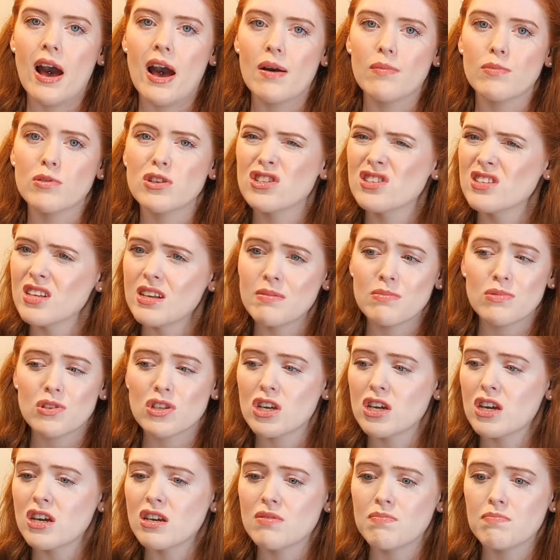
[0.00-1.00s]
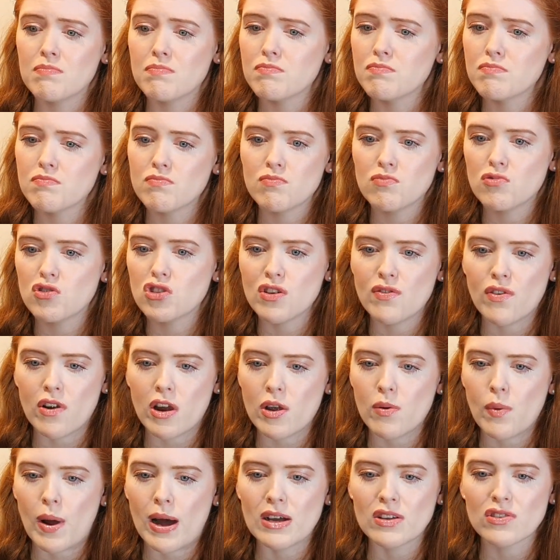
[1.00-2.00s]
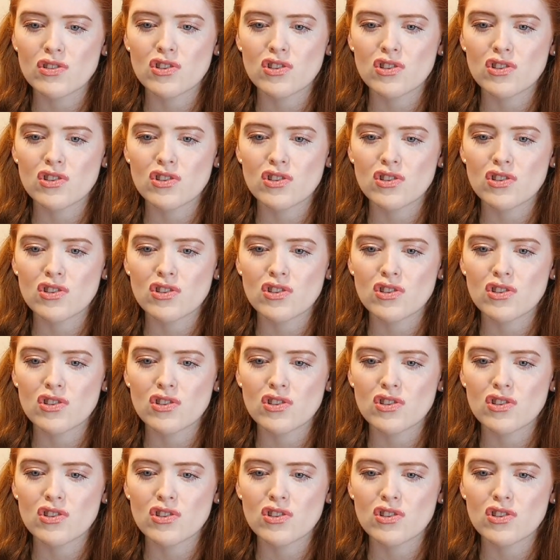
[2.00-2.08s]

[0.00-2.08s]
which seems to do very well.